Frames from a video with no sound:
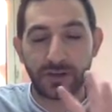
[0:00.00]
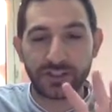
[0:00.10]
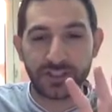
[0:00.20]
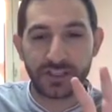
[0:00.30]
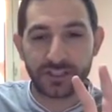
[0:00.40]
by
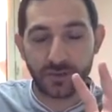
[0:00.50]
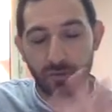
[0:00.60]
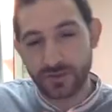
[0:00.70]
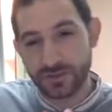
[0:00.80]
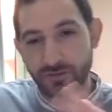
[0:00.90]
changing
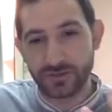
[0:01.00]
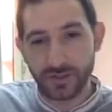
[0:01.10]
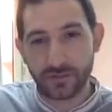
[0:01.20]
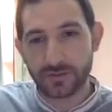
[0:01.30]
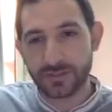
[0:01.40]
ones to
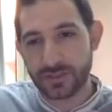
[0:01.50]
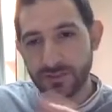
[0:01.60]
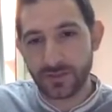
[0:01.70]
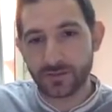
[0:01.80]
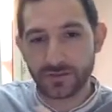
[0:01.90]
zeros and
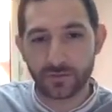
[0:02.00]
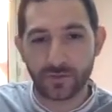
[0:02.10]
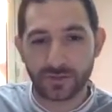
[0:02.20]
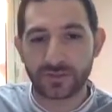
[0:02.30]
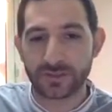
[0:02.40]
zeros to
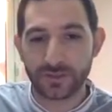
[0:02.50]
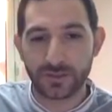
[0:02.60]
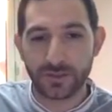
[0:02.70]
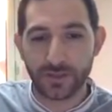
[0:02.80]
ones.